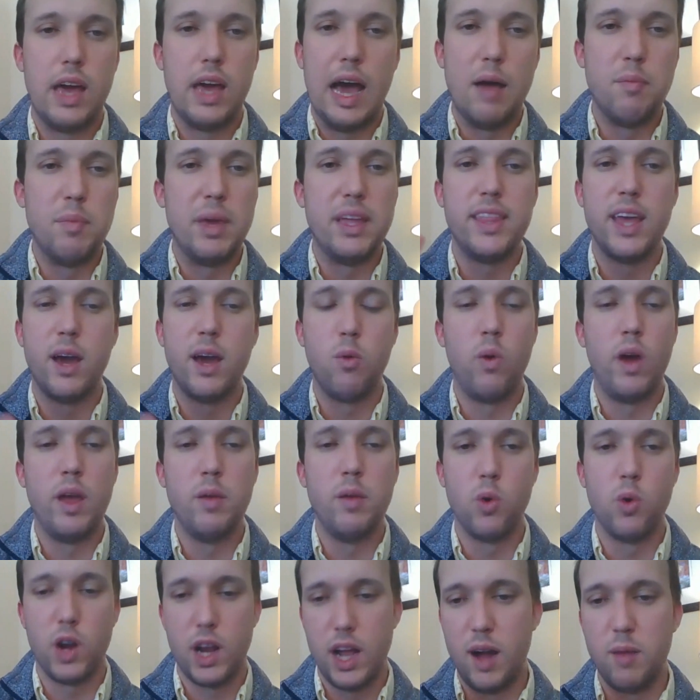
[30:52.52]
I made that way
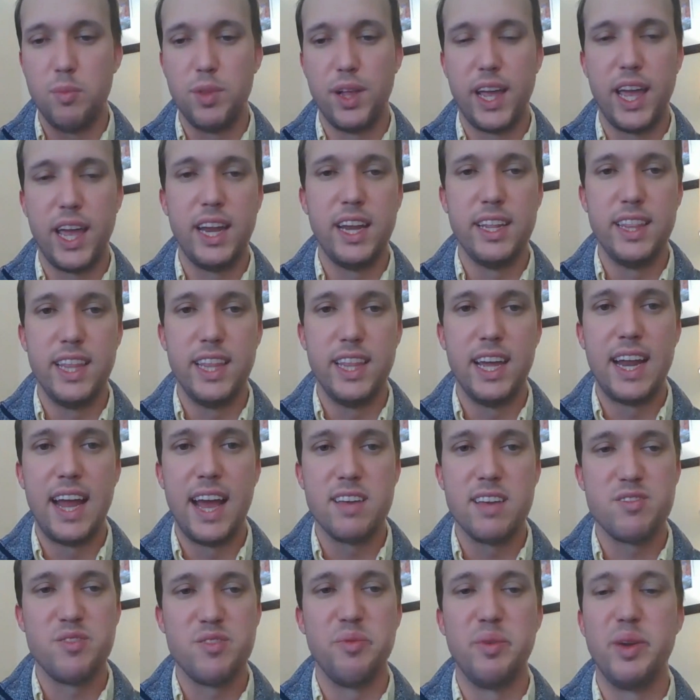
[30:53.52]
more complicated than it
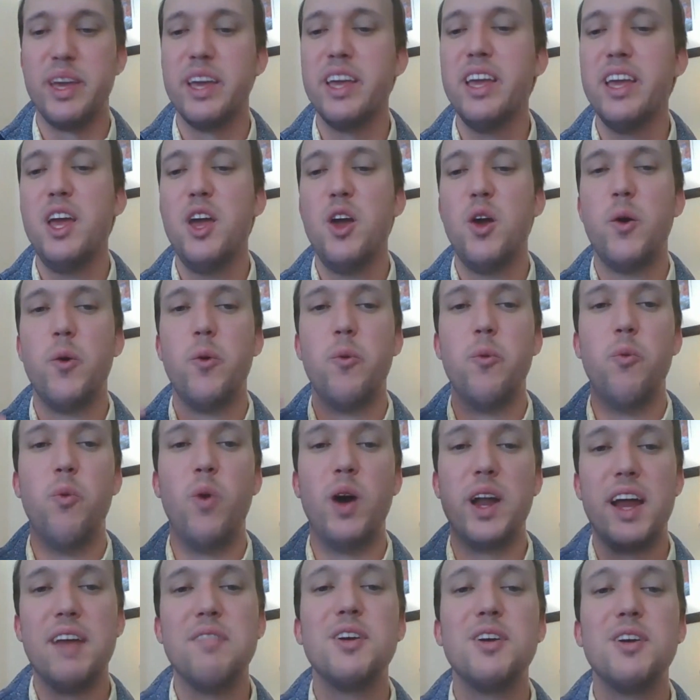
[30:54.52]
has to be.
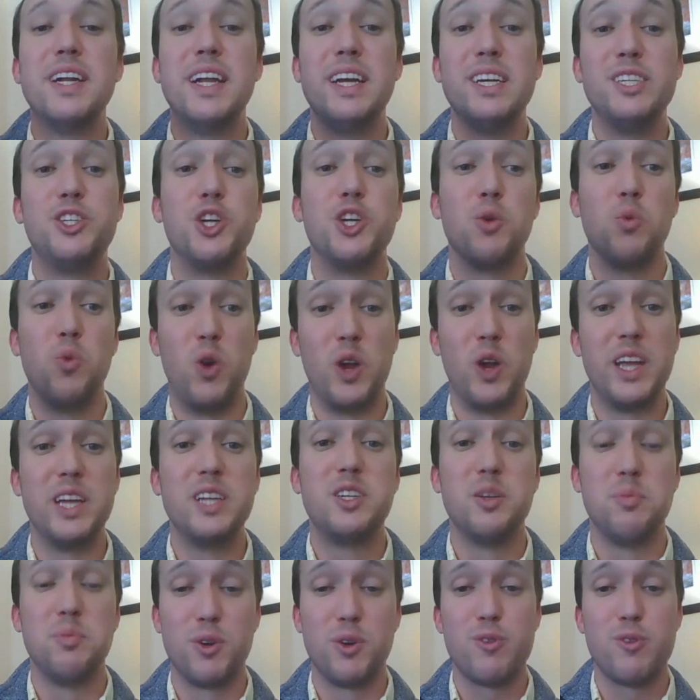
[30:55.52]
Whatever it is you're wanting
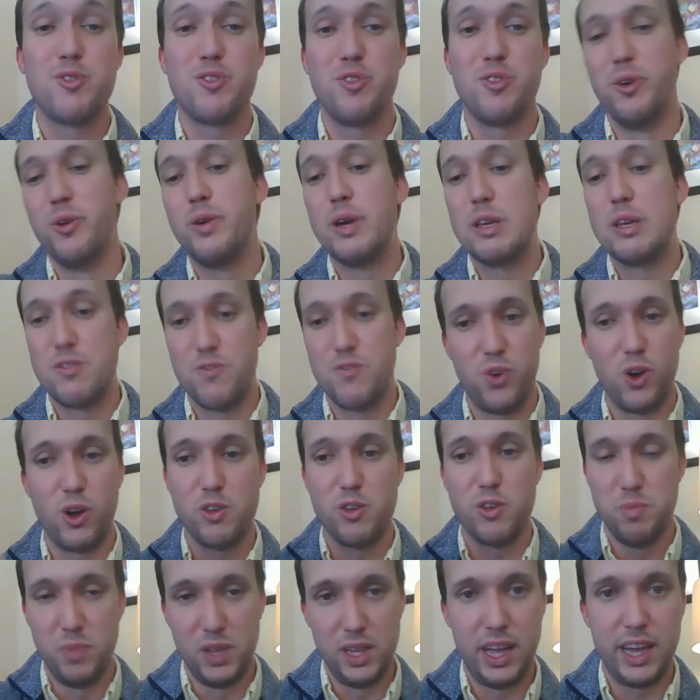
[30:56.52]
to pursue as far
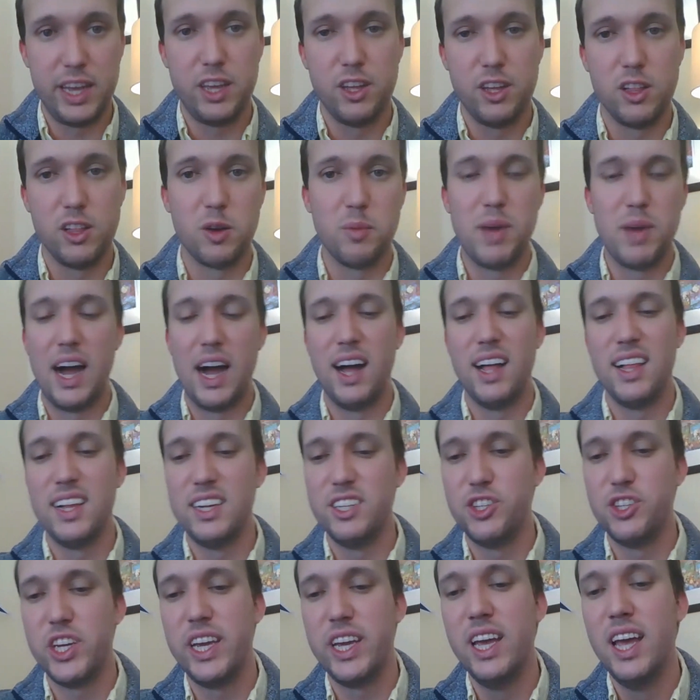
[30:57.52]
as molecular
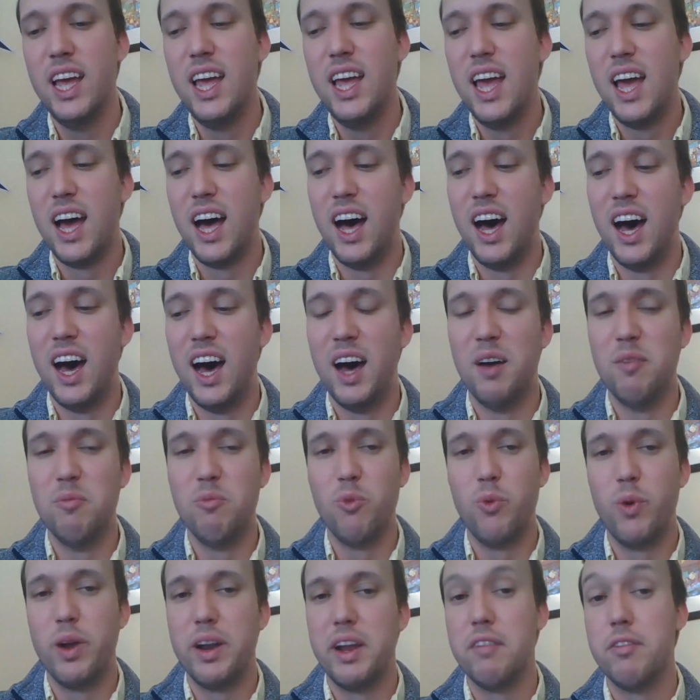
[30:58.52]
biology,
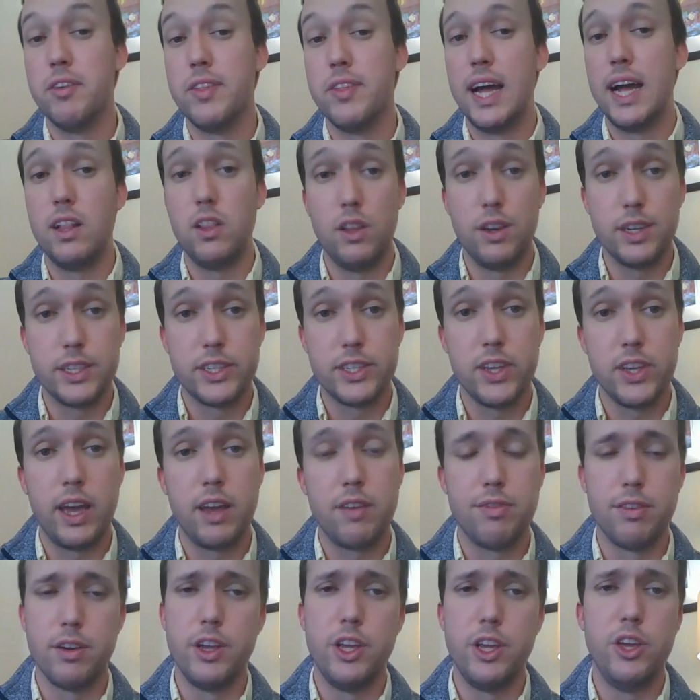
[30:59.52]
whatever that looks
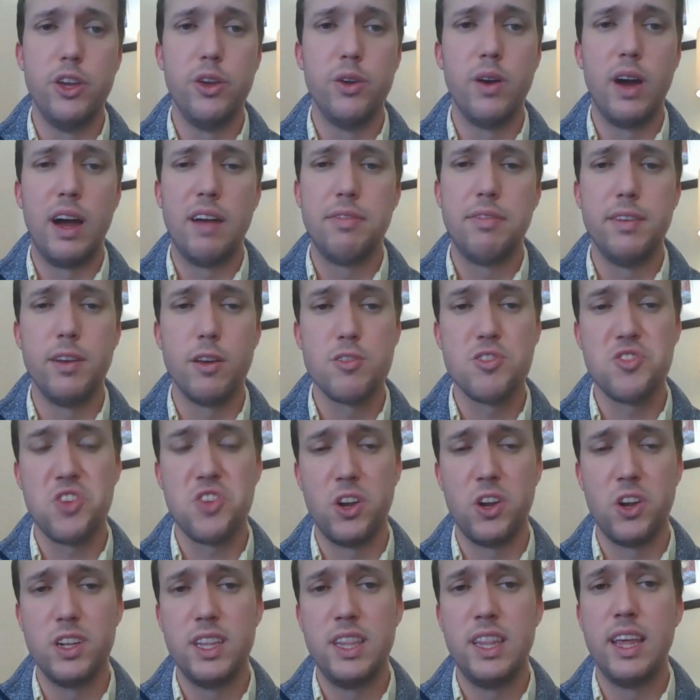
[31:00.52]
like for you, I feel
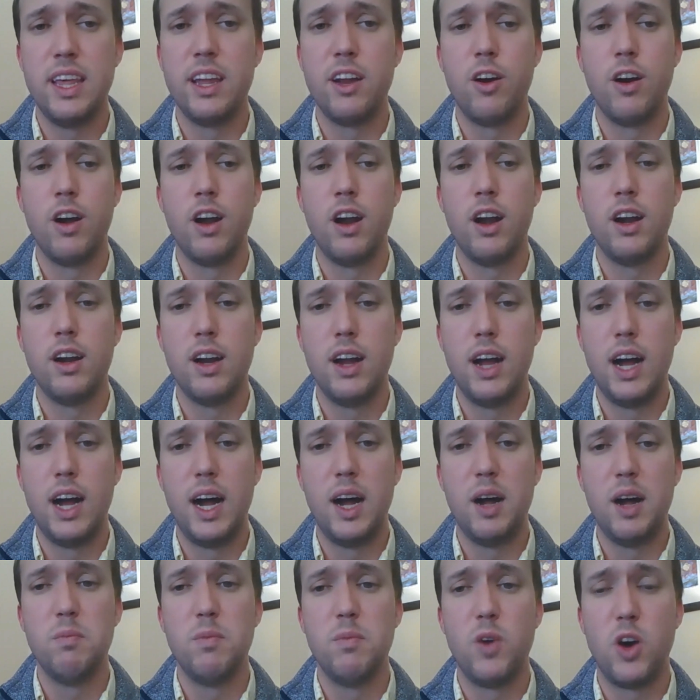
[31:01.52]
certain that
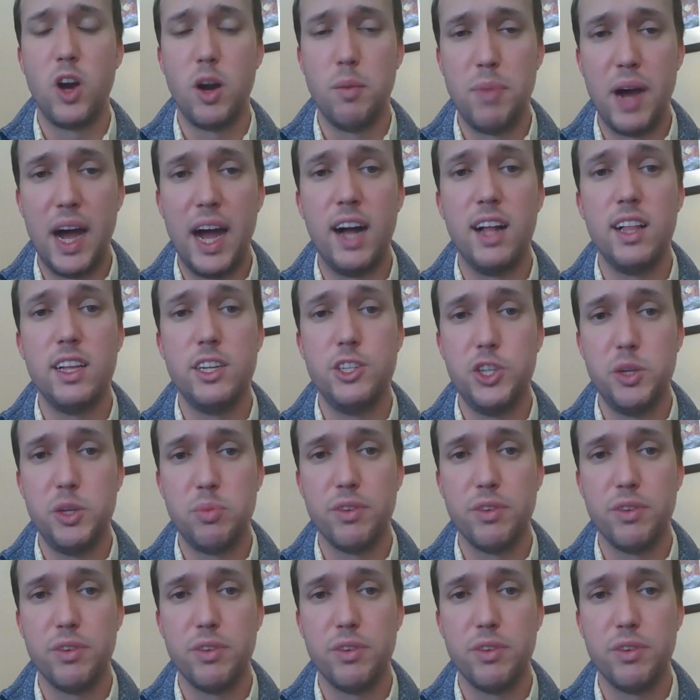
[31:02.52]
our biology